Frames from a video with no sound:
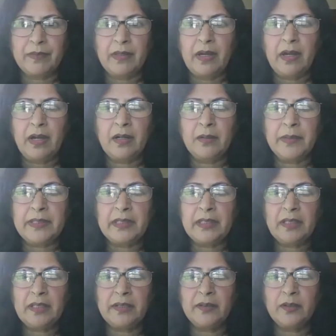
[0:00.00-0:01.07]
And
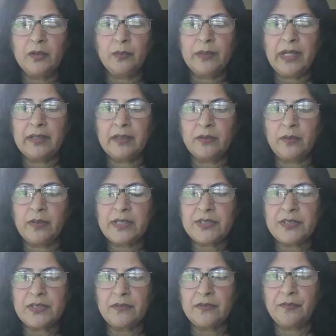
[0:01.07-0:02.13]
then I know we had a
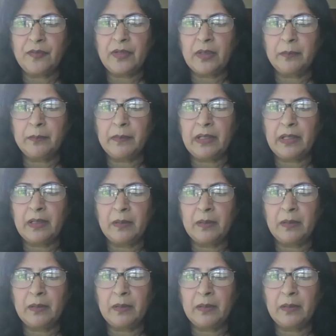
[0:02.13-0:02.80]
question from